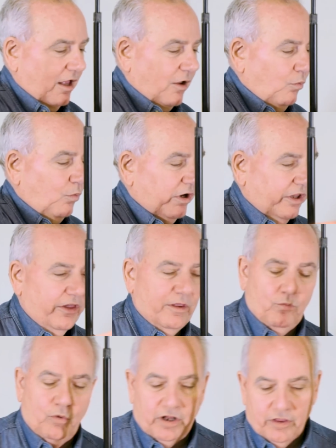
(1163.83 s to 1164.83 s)
One of
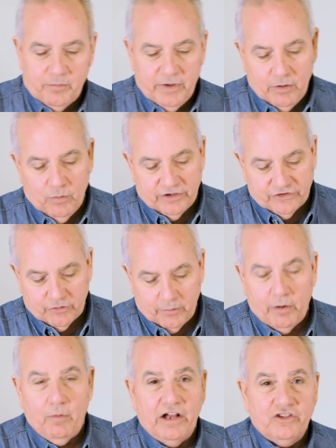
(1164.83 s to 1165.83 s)
the big ones are
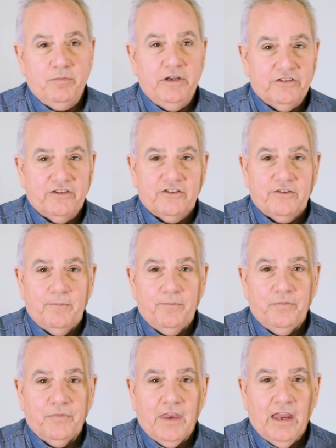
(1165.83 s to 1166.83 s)
my watch pieces.
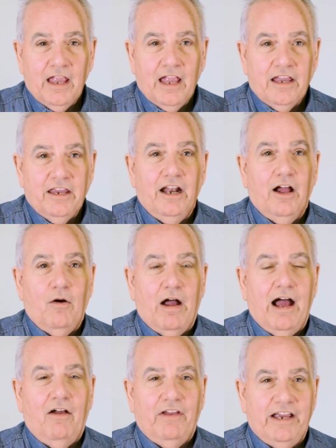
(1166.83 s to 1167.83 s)

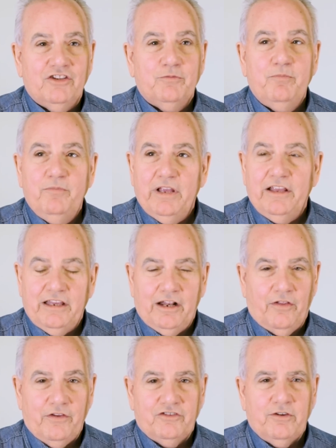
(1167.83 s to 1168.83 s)
I'll ask,
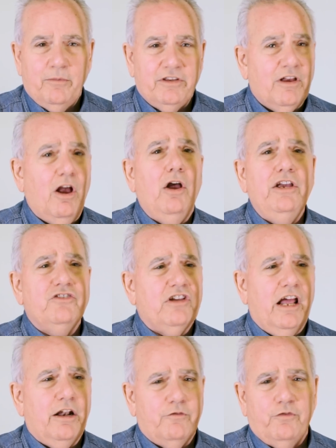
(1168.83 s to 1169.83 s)
there's somebody, oh, he's
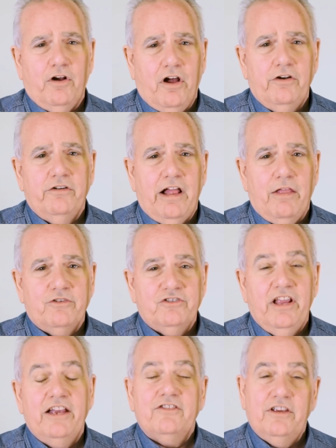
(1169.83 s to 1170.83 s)
got it for $100
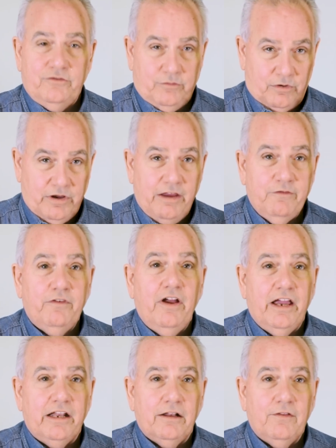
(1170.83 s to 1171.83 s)
less. I said, okay,
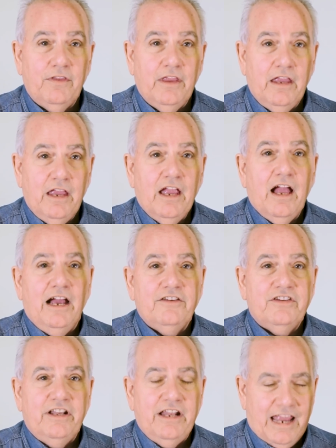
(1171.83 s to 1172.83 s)
fine. I
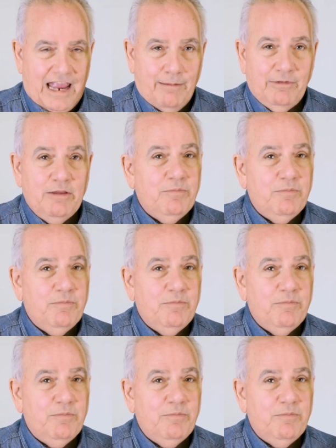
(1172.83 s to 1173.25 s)
said, how many